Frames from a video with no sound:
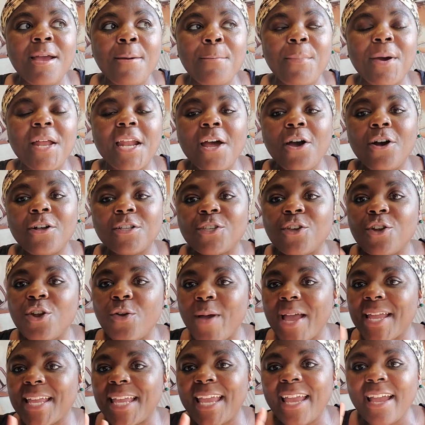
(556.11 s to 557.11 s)
But I also know
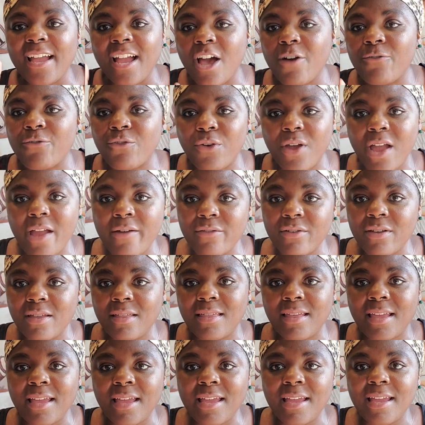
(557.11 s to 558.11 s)
I can't cover
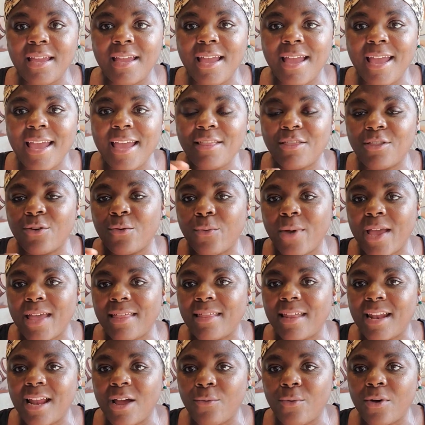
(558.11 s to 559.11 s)
everything in the way
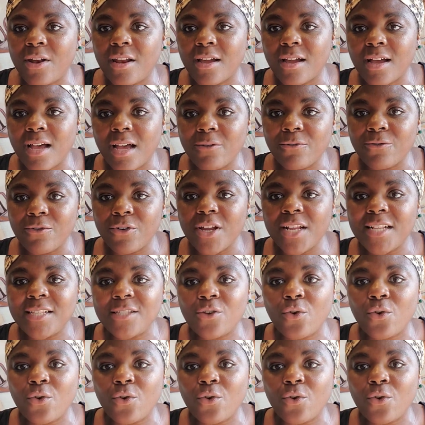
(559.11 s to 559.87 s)
that I want to cover it.